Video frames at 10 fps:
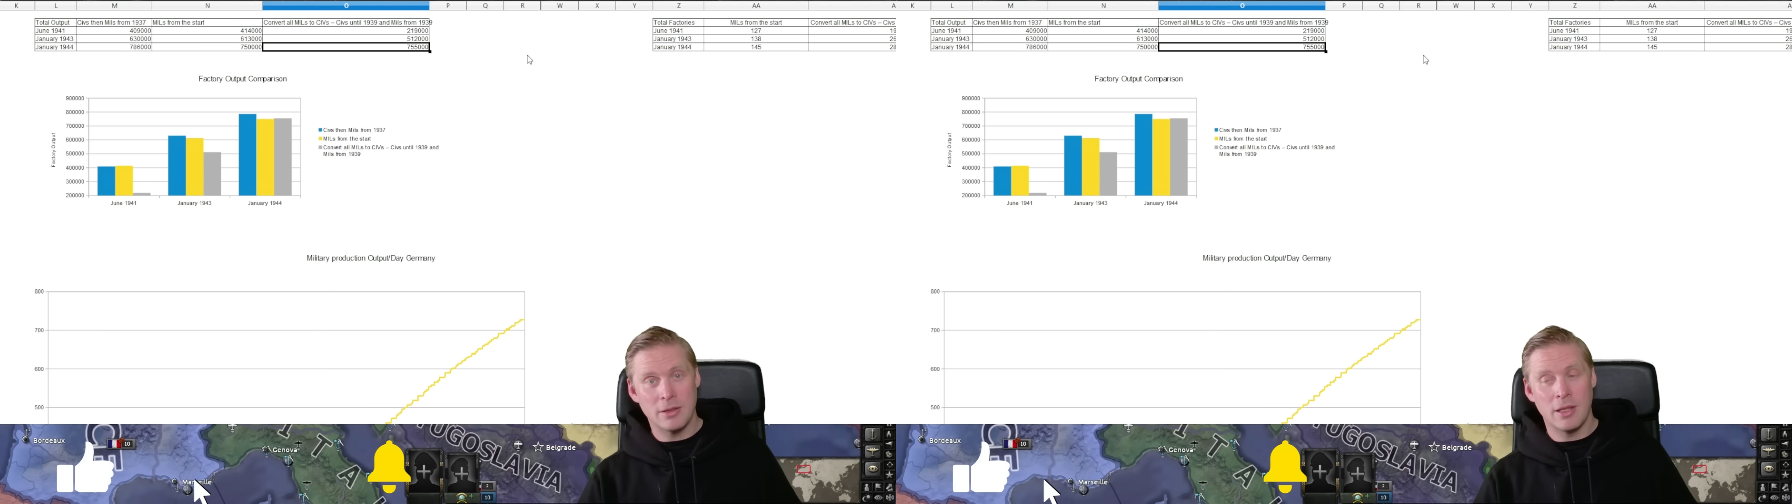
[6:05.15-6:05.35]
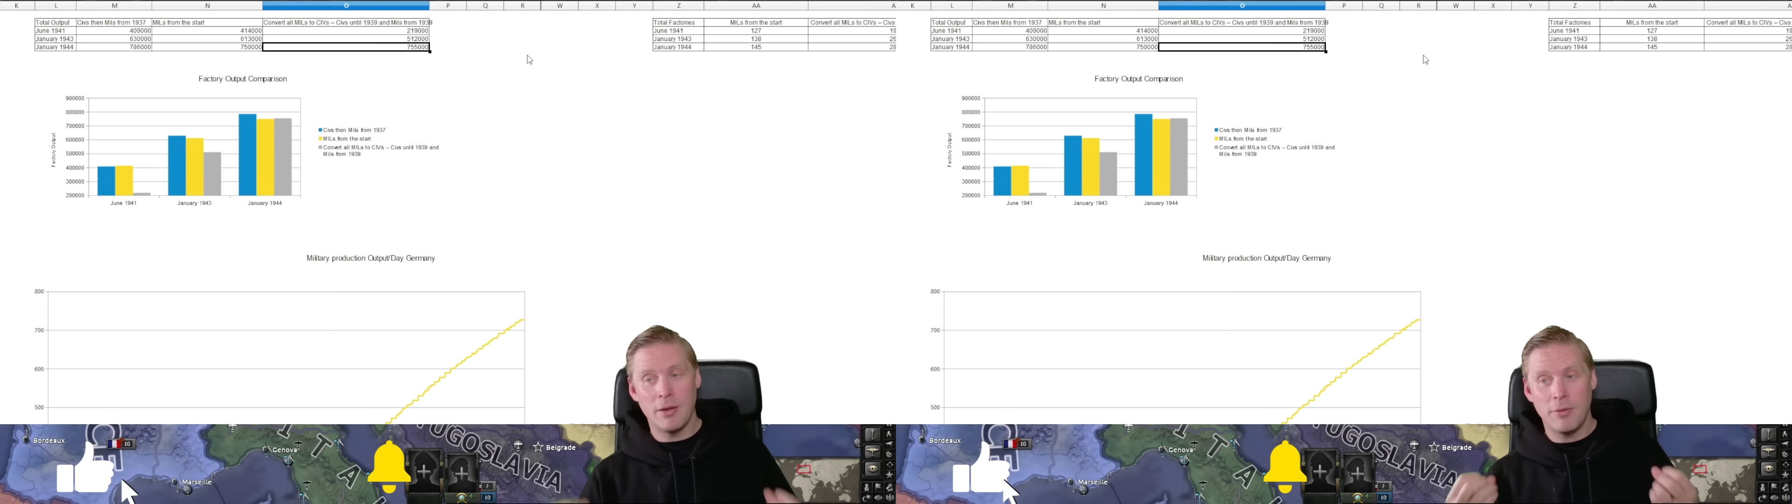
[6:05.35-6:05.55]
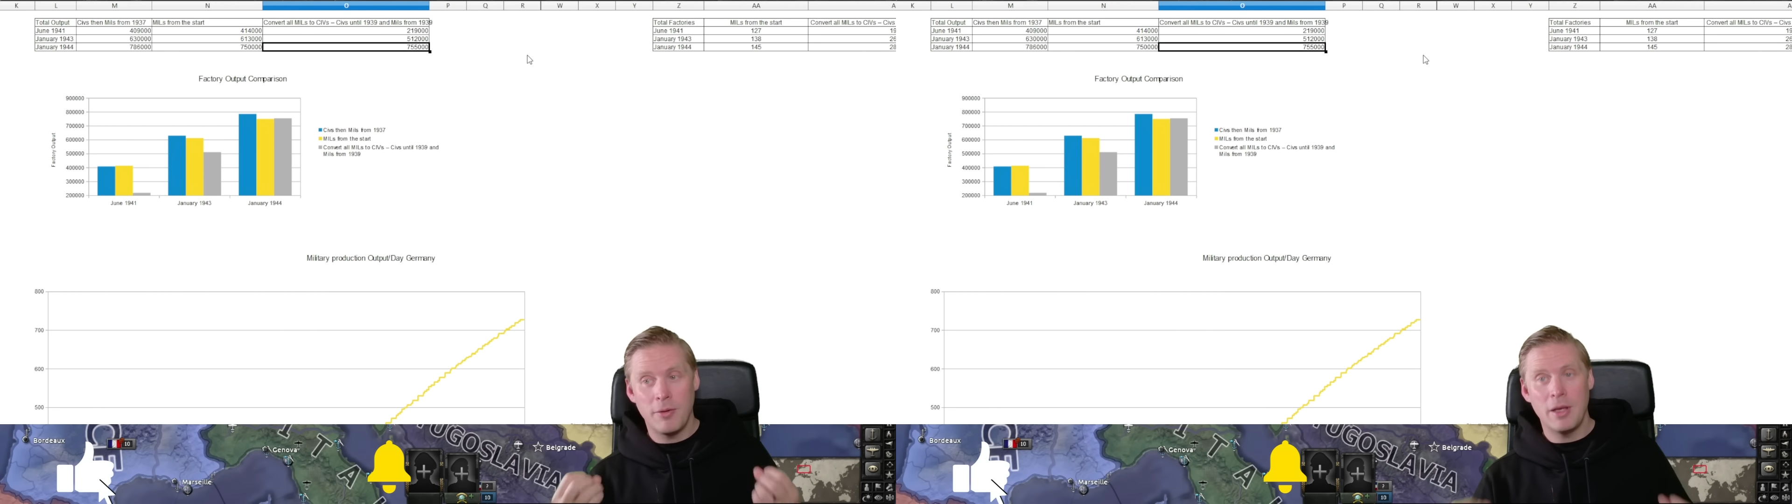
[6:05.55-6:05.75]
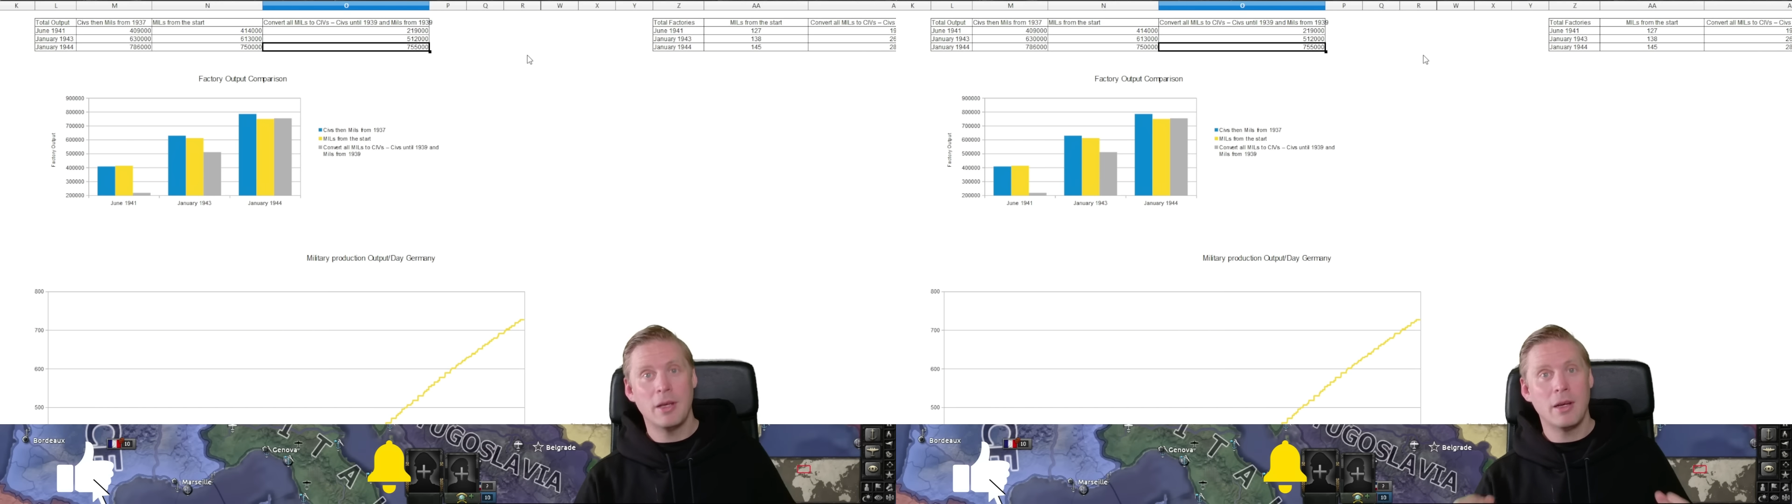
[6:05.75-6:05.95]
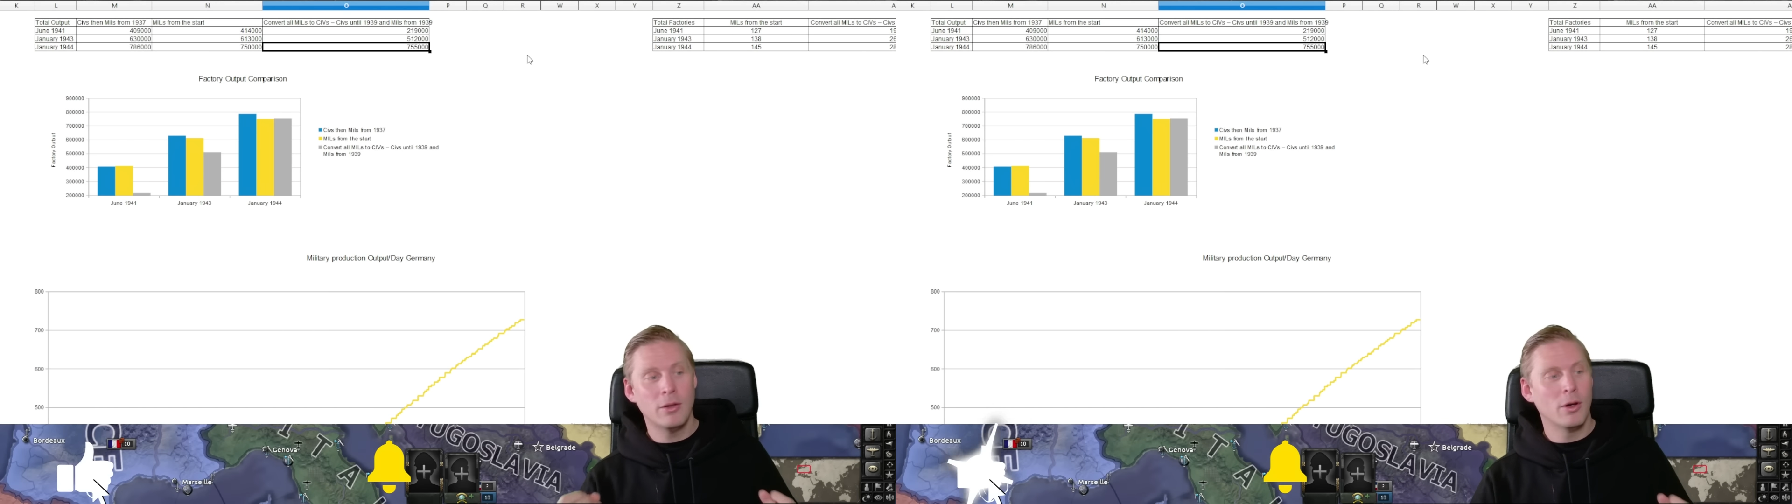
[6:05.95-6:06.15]
and I
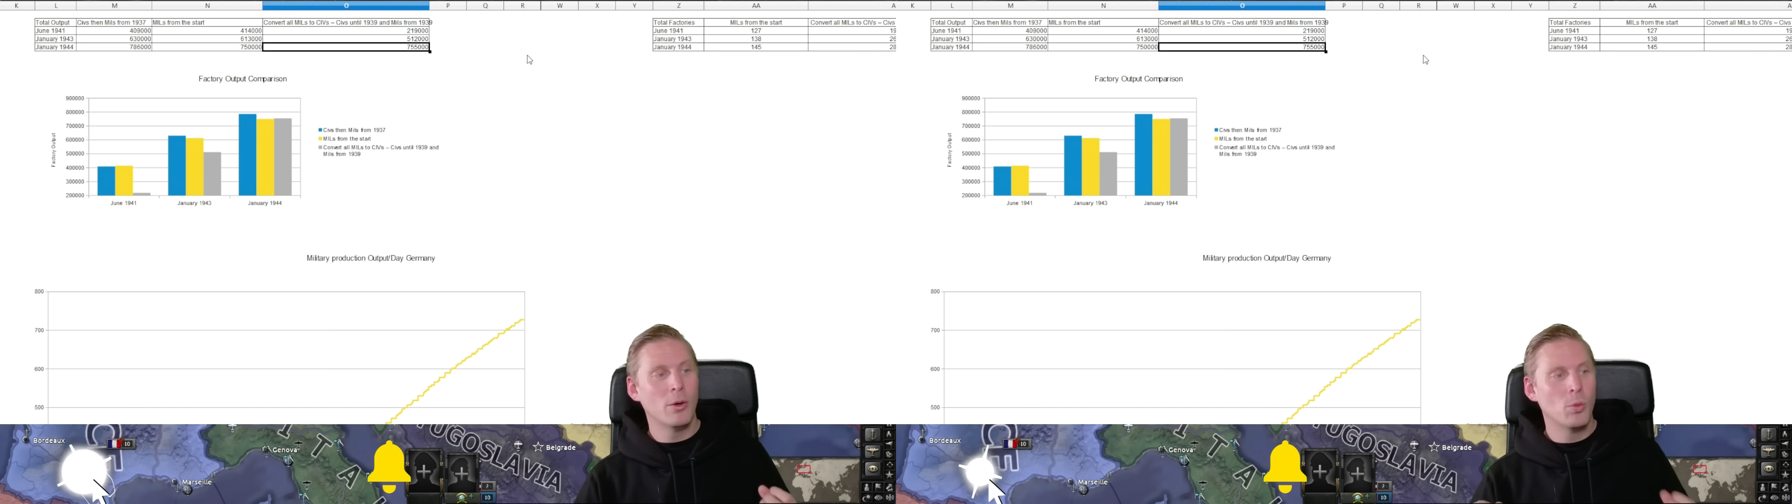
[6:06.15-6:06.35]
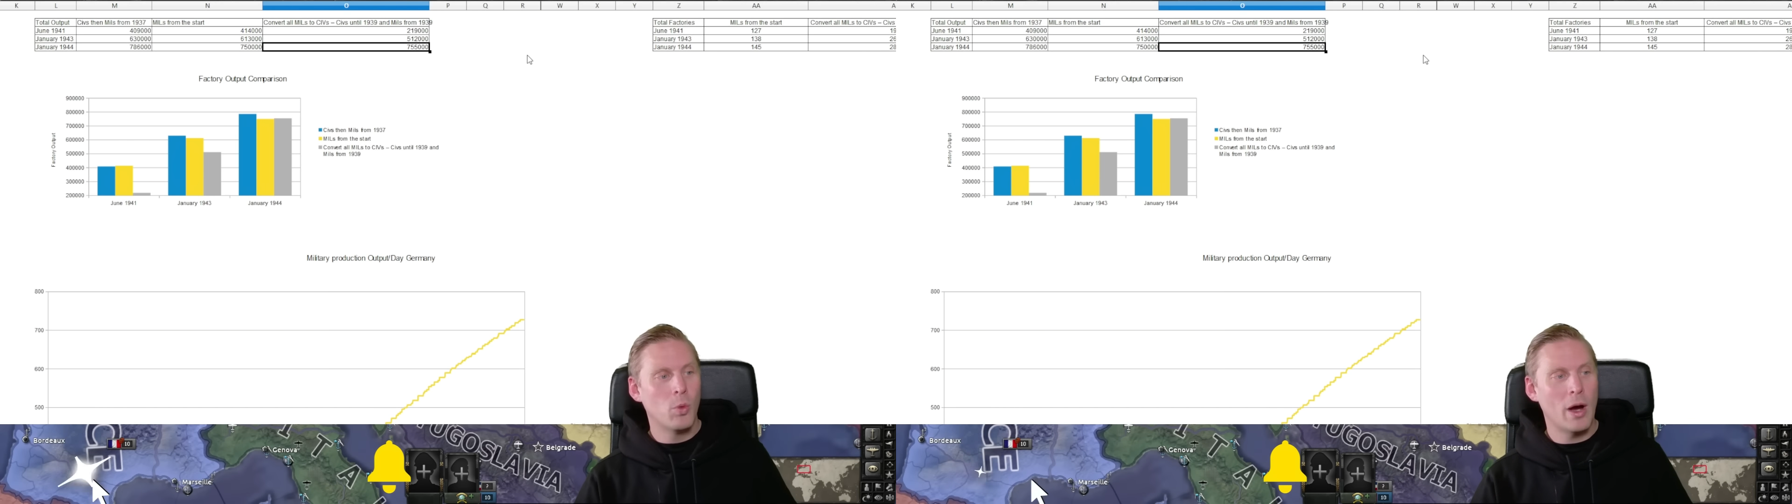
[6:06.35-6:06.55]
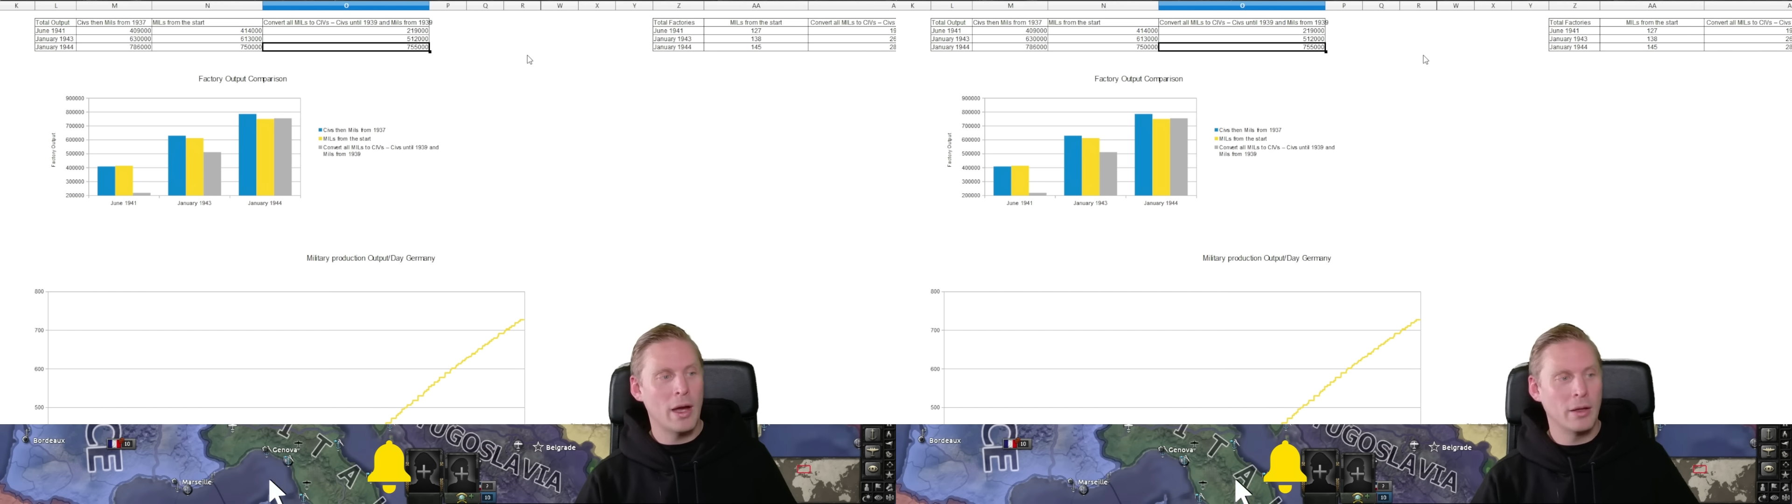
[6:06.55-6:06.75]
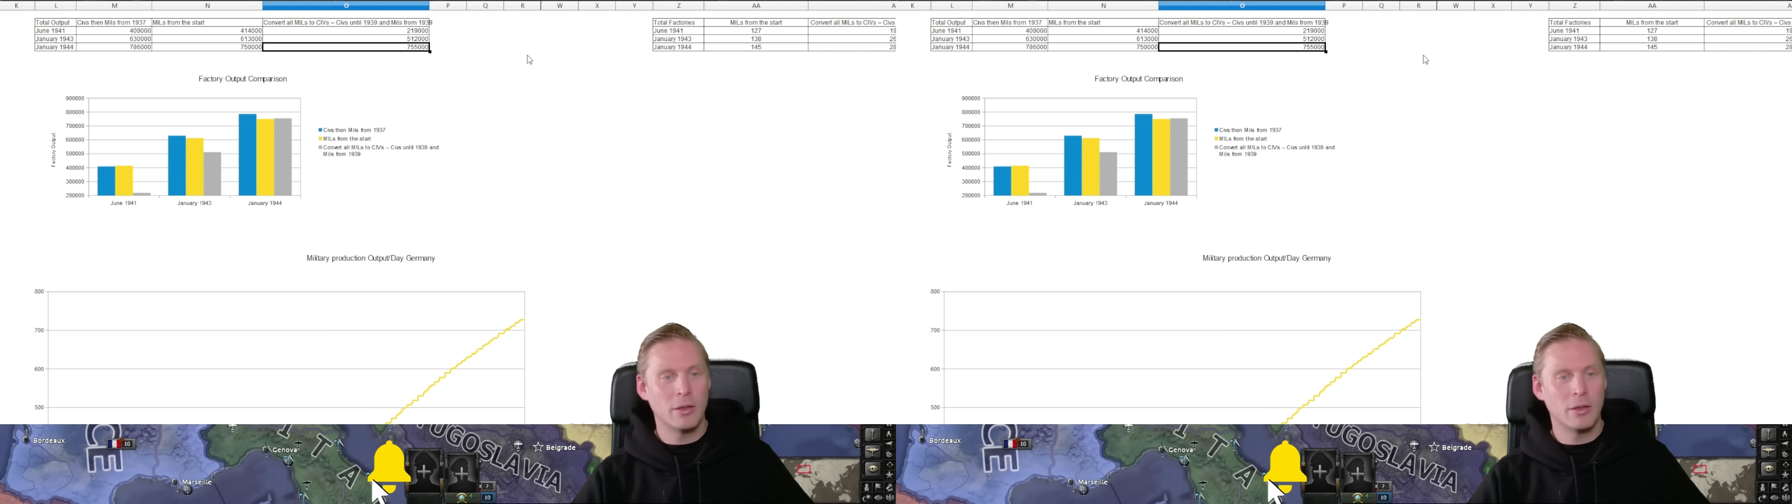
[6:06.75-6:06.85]
think I know why,